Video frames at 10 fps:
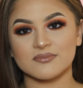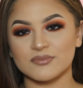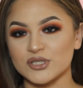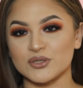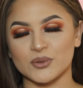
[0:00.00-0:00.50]

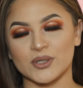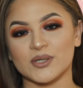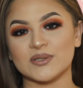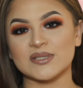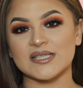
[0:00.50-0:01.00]

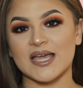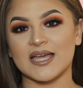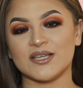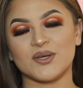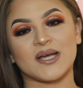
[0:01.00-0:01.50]
tutorials
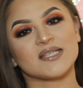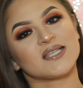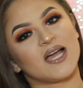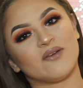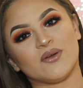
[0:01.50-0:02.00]
and you guys
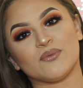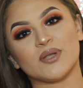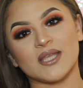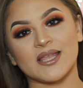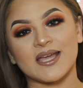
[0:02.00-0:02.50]
haven't
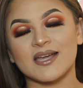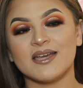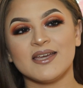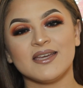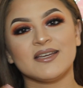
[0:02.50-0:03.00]
really like
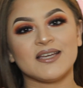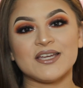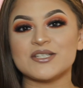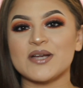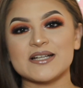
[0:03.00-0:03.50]

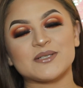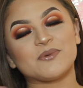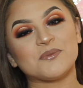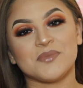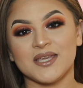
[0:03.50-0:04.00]
interacted
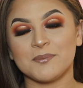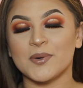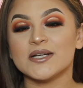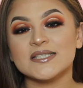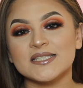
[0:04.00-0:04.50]
with me
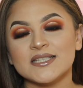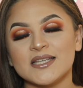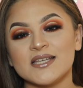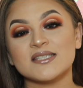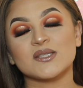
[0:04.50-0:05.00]

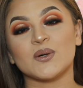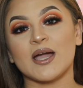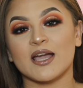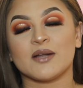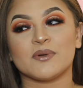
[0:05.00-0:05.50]
personally, so
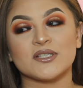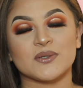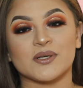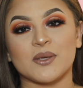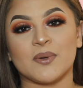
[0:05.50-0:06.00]
I kind of want to do
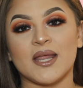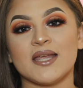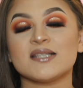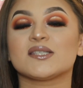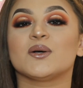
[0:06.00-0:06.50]
a
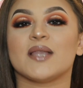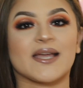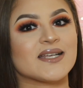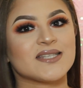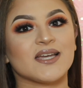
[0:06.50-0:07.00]
Q&A. So like
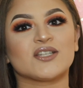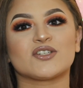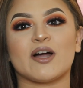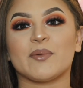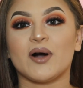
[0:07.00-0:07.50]
I said,
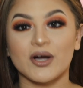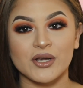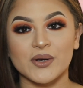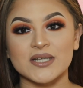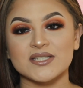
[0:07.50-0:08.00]
drop all
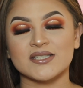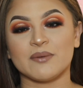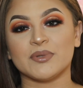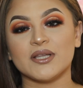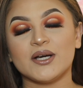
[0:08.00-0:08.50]
your questions down
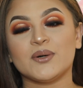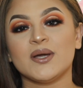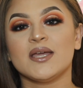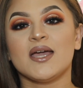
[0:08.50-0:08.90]
below,